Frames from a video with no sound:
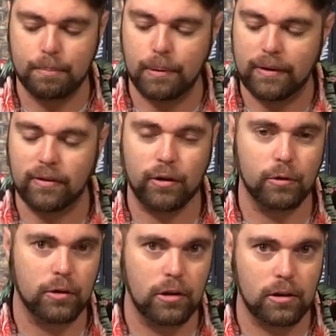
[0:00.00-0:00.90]
placing
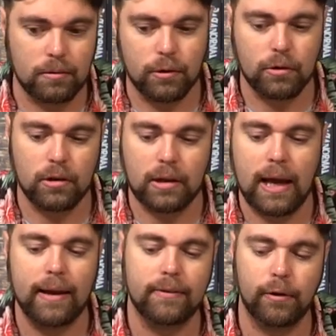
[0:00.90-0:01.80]
your little your little
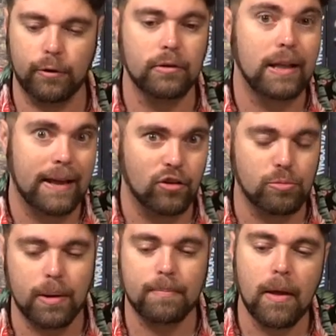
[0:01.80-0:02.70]
guys here, your little
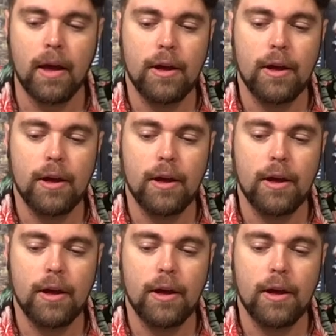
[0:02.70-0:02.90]
henchmen,